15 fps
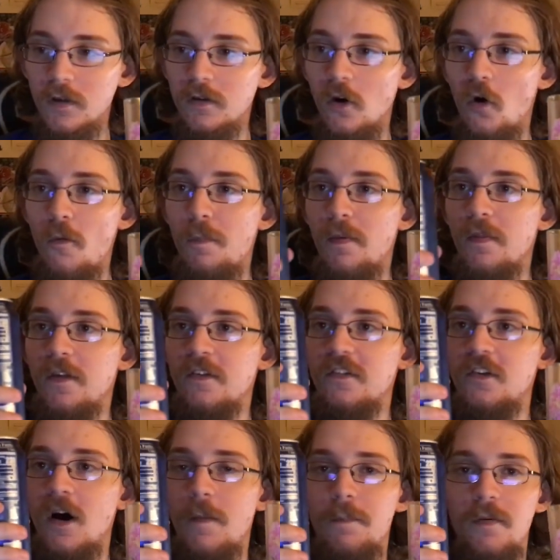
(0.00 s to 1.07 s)
open
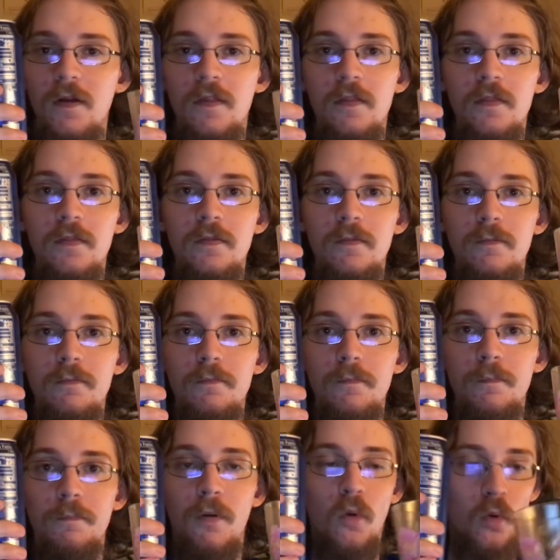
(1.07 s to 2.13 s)
this up and
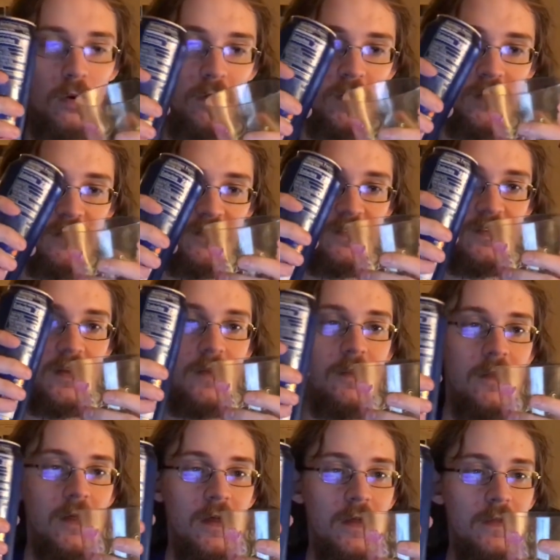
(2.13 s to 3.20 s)
pour this,
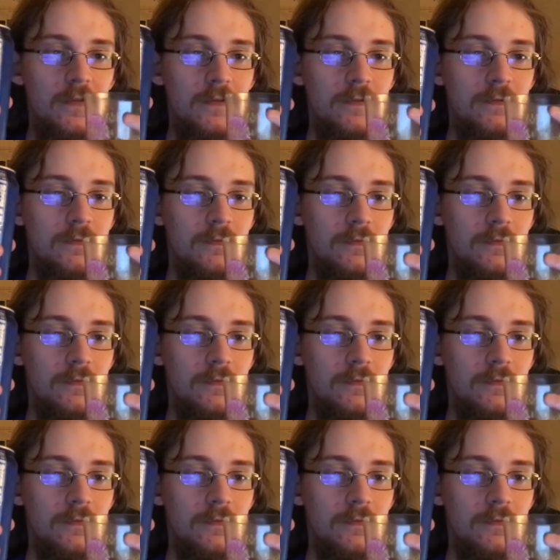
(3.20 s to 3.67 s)
and then